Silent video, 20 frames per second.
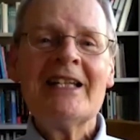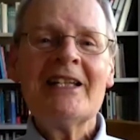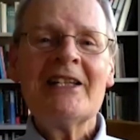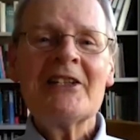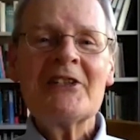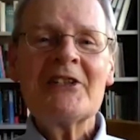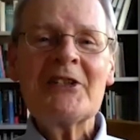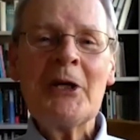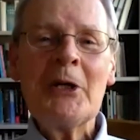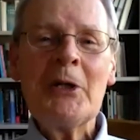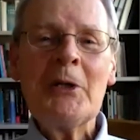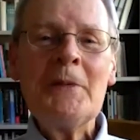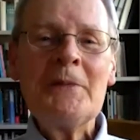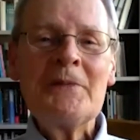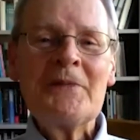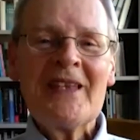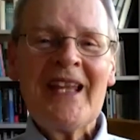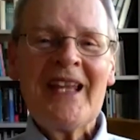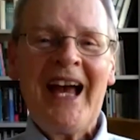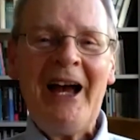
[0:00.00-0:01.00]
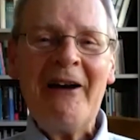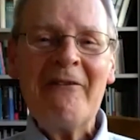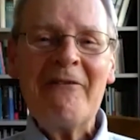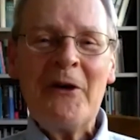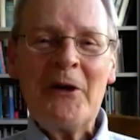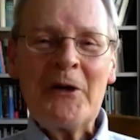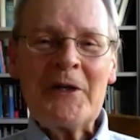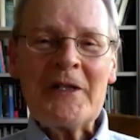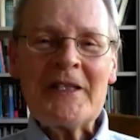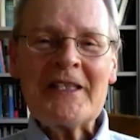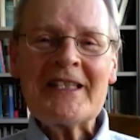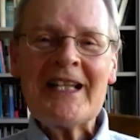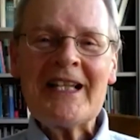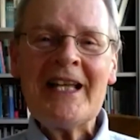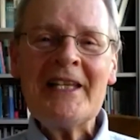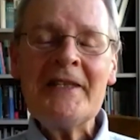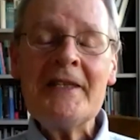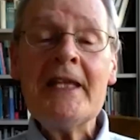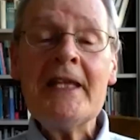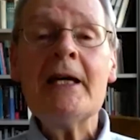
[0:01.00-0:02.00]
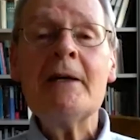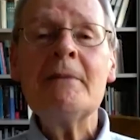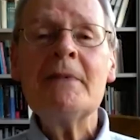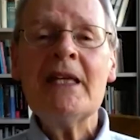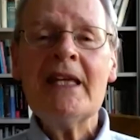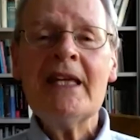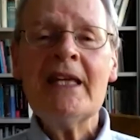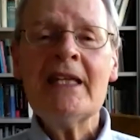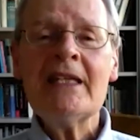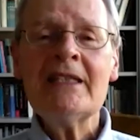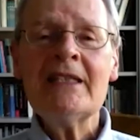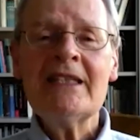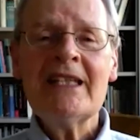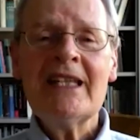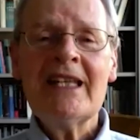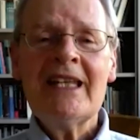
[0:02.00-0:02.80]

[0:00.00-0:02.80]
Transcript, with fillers: So I focused on them and,